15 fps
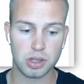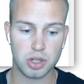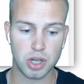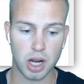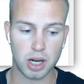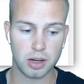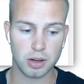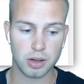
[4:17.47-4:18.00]

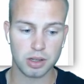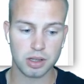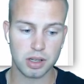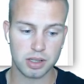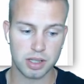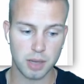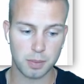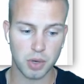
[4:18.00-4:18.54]
gender,
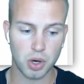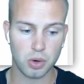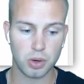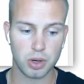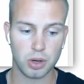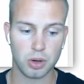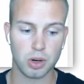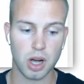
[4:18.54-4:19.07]
zip code,
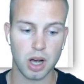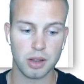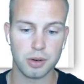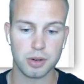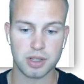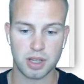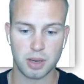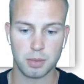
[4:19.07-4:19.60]
or
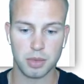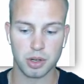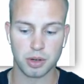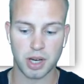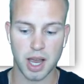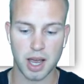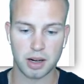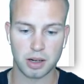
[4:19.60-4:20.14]
other similar
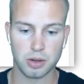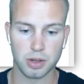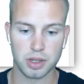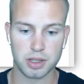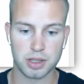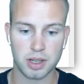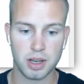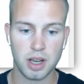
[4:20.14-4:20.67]
categories.